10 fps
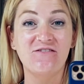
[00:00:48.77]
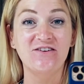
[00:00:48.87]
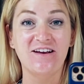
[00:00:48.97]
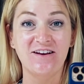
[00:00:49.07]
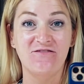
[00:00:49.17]
never
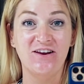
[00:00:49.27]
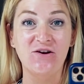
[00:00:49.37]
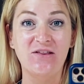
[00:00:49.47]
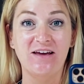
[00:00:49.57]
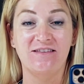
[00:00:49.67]
done a
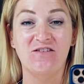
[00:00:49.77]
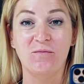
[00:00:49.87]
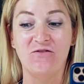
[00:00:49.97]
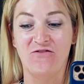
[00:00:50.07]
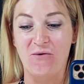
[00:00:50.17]
video like this
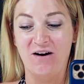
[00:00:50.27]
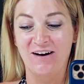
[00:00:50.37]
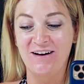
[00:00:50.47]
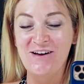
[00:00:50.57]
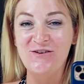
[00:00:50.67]

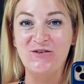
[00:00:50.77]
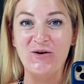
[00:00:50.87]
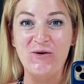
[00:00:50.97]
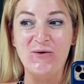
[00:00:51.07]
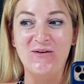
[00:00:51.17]
before,
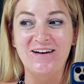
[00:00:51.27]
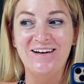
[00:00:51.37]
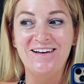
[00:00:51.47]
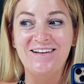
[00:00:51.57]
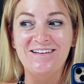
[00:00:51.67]
so
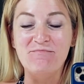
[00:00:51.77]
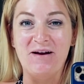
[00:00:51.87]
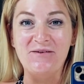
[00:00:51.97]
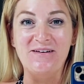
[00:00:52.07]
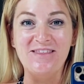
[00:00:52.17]

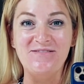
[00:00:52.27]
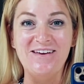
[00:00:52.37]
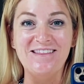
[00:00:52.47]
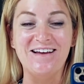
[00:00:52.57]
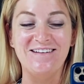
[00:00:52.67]
bear with
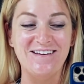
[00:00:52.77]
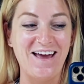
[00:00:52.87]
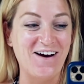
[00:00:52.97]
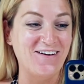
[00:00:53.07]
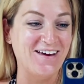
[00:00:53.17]
me, let's see
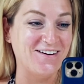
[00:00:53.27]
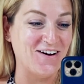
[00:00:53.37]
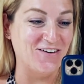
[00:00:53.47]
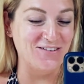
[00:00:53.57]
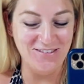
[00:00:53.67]
how it
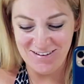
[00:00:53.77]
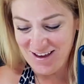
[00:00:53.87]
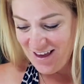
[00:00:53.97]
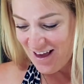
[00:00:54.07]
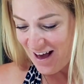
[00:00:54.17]
goes.
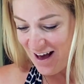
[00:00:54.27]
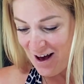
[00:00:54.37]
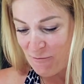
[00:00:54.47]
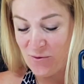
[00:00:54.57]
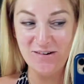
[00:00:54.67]

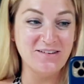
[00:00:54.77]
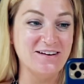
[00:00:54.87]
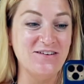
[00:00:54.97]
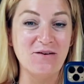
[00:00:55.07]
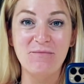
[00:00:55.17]
We're just
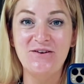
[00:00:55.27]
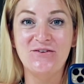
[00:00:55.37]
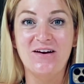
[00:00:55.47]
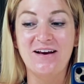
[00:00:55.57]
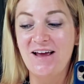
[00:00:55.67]
gonna jump
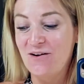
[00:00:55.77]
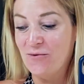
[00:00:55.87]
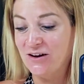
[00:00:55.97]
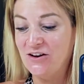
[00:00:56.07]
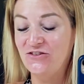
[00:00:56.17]
into it.
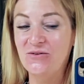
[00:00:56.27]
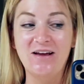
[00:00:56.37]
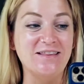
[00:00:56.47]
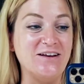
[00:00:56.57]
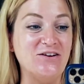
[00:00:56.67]
We're gonna do
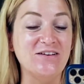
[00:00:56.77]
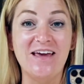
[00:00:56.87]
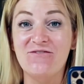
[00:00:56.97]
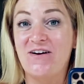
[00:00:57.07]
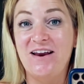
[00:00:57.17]
a little
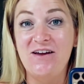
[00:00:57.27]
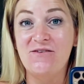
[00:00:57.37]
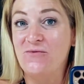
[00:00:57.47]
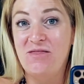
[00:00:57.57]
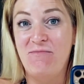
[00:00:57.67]
get ready
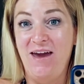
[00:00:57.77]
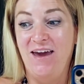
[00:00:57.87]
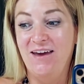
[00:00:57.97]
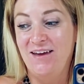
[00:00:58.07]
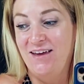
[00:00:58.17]
with
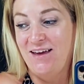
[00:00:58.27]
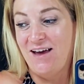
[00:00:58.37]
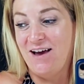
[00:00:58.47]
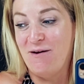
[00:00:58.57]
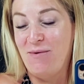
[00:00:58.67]
me
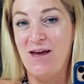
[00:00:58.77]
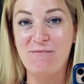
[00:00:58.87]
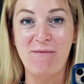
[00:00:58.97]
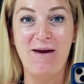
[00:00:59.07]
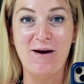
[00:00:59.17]
and
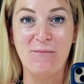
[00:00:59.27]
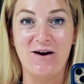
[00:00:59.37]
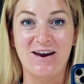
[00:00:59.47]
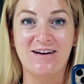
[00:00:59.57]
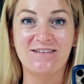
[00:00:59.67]
my makeup
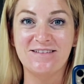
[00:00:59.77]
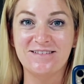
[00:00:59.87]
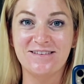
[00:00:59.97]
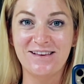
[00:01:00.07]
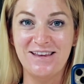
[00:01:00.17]
products.
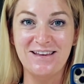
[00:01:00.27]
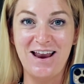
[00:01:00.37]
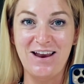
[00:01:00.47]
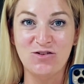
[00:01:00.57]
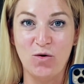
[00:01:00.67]

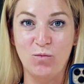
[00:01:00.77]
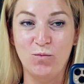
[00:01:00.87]
Let's go.